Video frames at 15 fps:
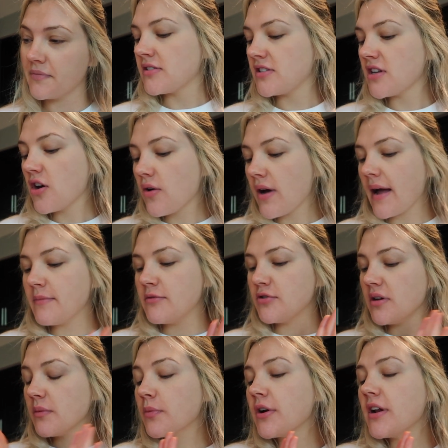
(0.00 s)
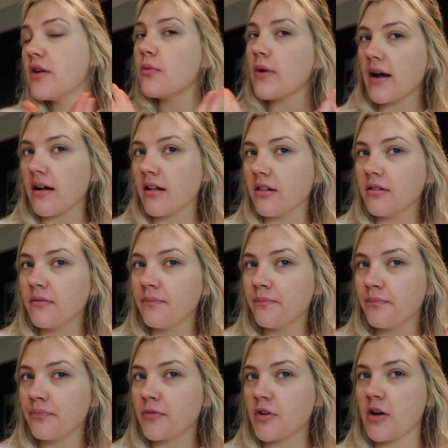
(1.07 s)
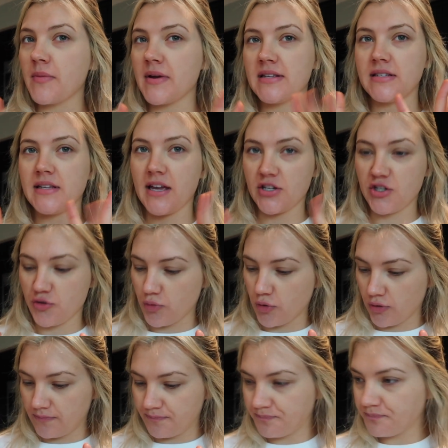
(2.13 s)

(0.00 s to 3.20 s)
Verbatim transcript: So I'm doing pretty well on my schedule.